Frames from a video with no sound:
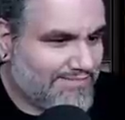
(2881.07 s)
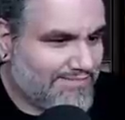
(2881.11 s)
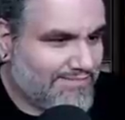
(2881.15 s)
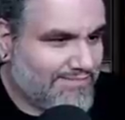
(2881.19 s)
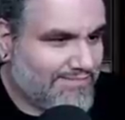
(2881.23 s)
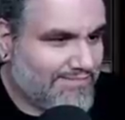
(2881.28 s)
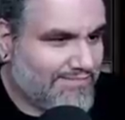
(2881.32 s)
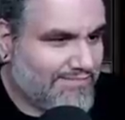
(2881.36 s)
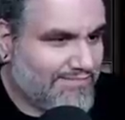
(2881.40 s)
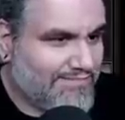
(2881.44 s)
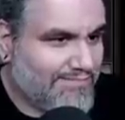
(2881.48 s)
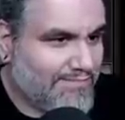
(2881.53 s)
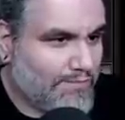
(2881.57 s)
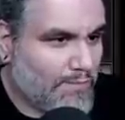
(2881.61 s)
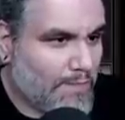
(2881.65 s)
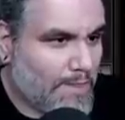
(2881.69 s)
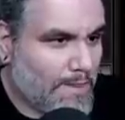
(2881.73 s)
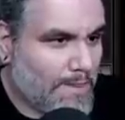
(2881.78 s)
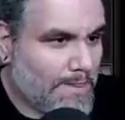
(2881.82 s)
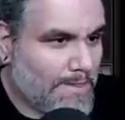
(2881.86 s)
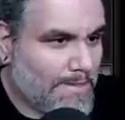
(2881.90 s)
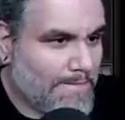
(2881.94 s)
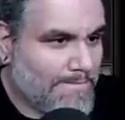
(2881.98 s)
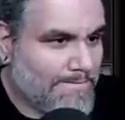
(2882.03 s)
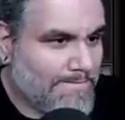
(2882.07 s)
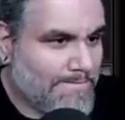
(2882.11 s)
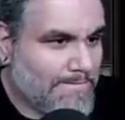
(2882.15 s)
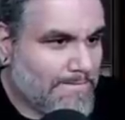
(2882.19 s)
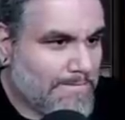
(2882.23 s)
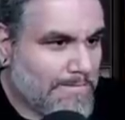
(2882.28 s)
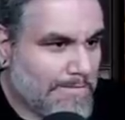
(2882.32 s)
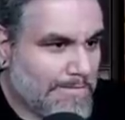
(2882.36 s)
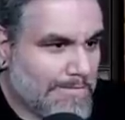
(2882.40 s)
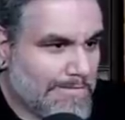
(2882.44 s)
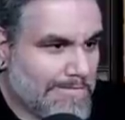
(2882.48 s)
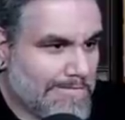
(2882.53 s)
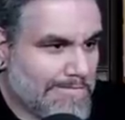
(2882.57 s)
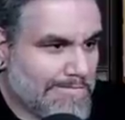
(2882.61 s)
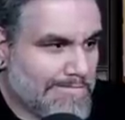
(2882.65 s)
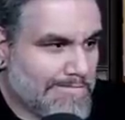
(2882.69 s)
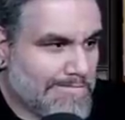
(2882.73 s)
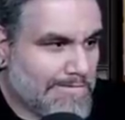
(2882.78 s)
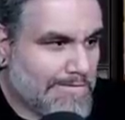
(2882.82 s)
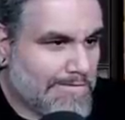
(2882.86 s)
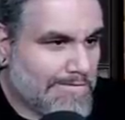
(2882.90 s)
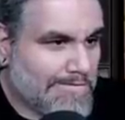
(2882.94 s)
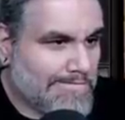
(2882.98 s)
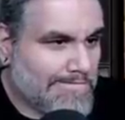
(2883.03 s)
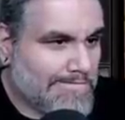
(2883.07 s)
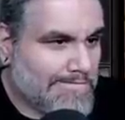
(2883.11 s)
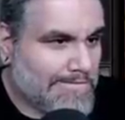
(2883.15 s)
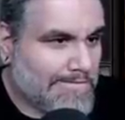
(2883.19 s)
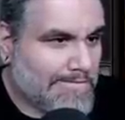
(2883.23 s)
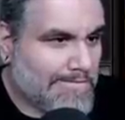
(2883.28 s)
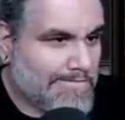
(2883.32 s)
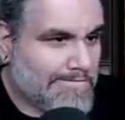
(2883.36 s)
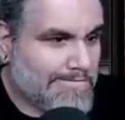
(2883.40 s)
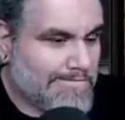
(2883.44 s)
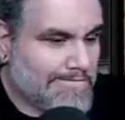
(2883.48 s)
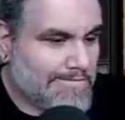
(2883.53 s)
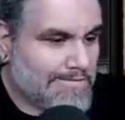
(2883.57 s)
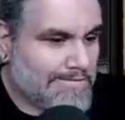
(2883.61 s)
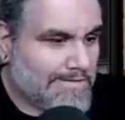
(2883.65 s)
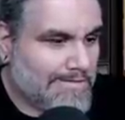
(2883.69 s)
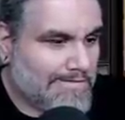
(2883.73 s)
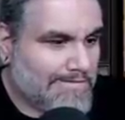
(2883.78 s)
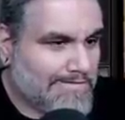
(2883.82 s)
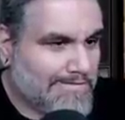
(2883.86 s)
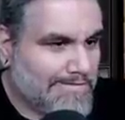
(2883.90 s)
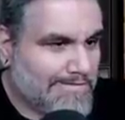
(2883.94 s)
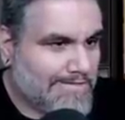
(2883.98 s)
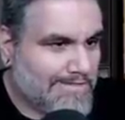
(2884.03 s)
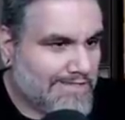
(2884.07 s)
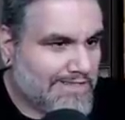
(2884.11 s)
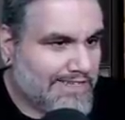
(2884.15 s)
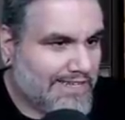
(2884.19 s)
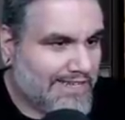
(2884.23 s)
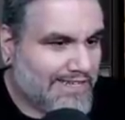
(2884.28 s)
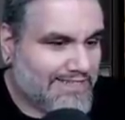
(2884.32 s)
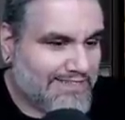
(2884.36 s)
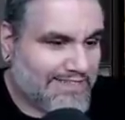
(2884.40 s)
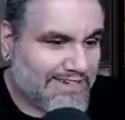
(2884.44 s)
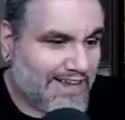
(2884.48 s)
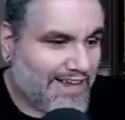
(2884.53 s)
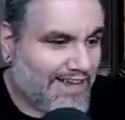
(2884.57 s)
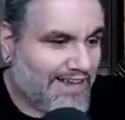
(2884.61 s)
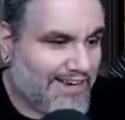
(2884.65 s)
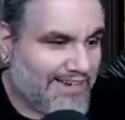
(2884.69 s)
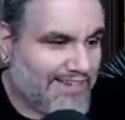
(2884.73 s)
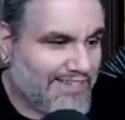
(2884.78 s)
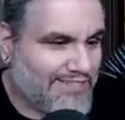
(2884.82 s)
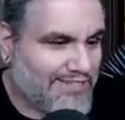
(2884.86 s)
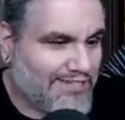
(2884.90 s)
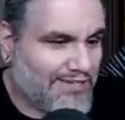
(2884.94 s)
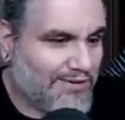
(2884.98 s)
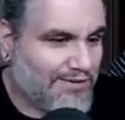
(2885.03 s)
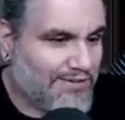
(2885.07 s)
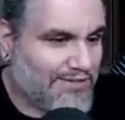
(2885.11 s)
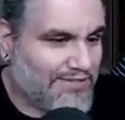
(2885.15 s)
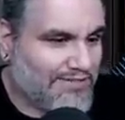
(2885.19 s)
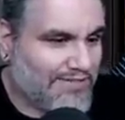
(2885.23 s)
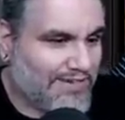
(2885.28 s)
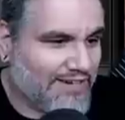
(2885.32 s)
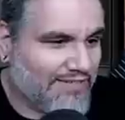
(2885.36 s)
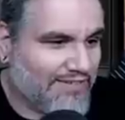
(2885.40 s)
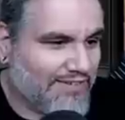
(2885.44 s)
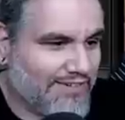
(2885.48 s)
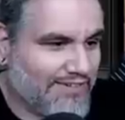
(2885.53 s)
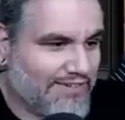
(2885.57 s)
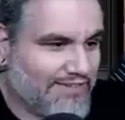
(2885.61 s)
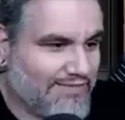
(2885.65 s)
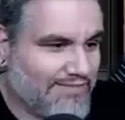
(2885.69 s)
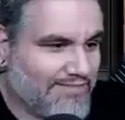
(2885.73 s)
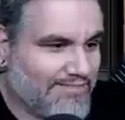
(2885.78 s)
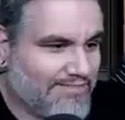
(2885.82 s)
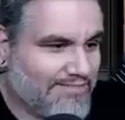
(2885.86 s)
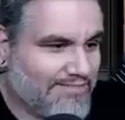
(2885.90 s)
I'm good in Oko. It's my favorite. It's not. It's no one's favorite.